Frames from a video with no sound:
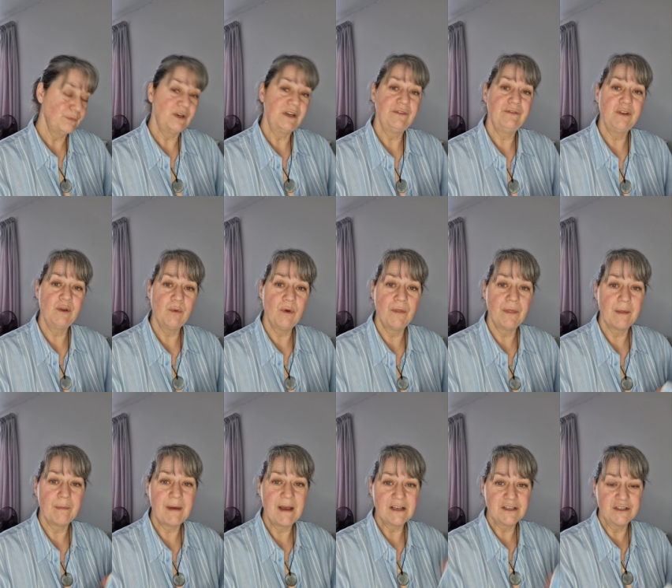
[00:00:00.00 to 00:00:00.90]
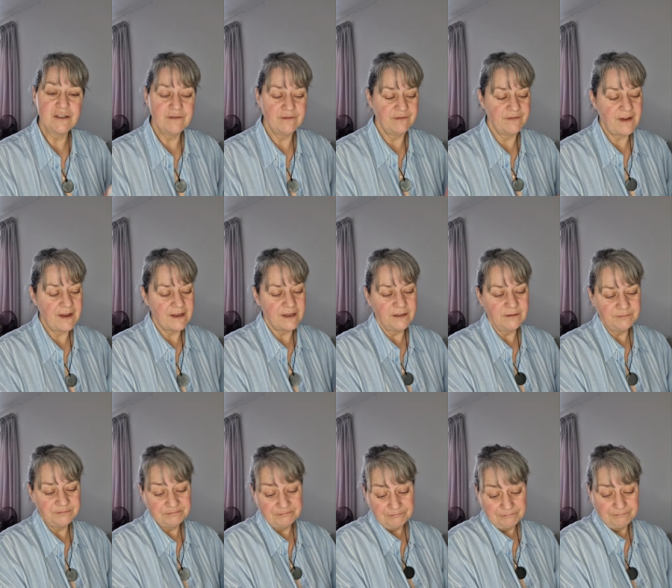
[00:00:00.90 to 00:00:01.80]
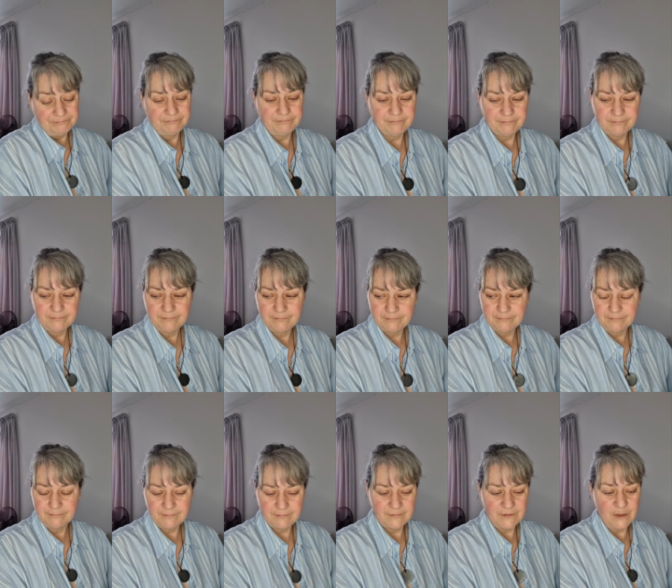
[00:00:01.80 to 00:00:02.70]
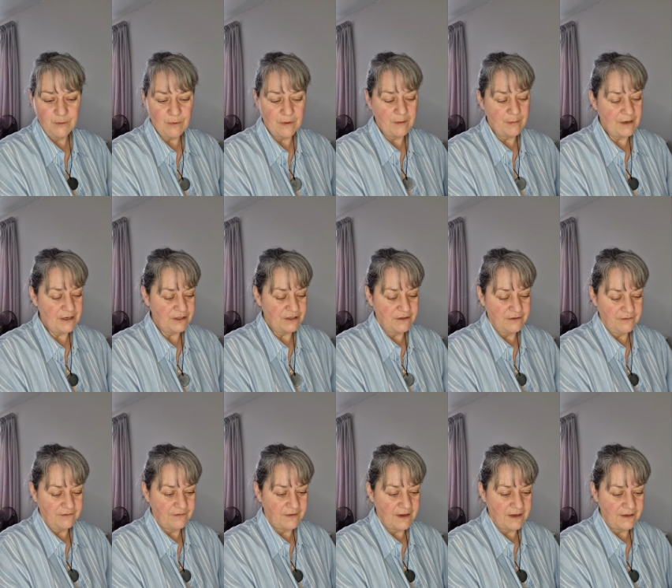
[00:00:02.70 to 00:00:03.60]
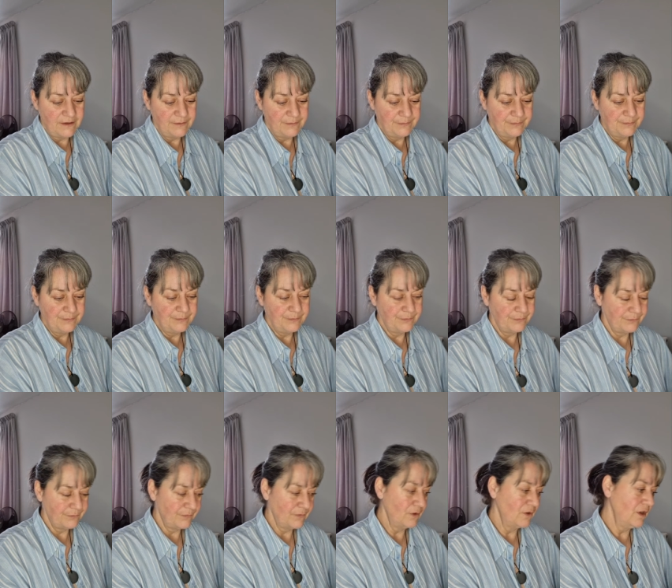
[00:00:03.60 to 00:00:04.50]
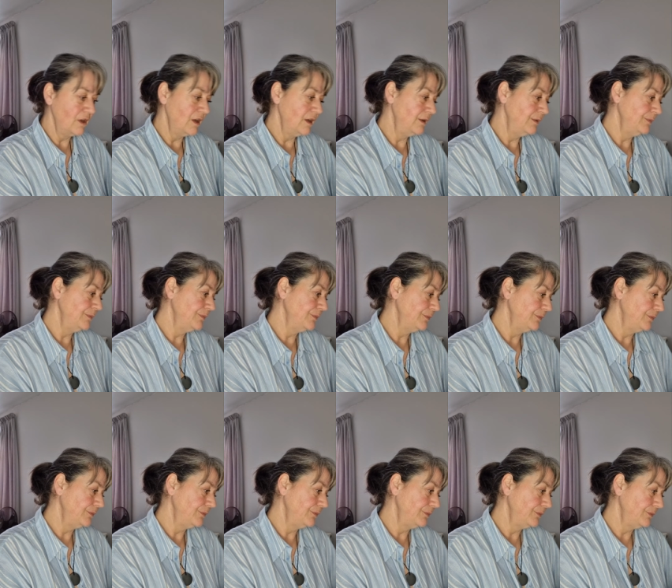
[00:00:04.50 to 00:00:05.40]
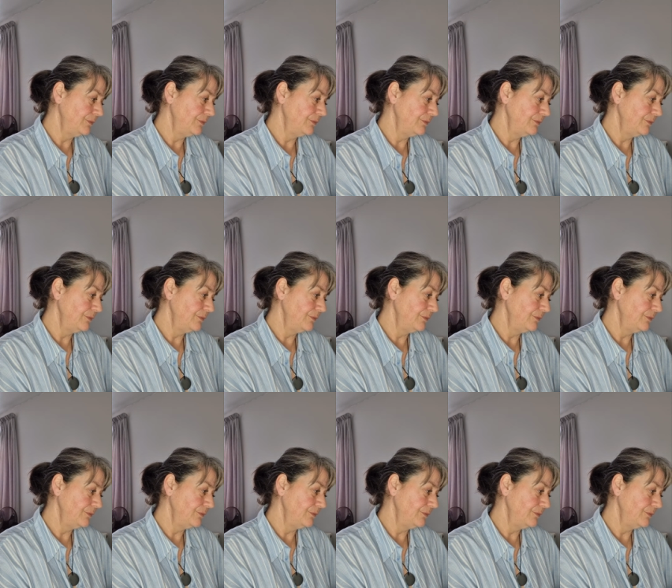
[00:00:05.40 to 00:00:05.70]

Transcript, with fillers: But if you want the passion and fire, you want the passion and fire. Okay.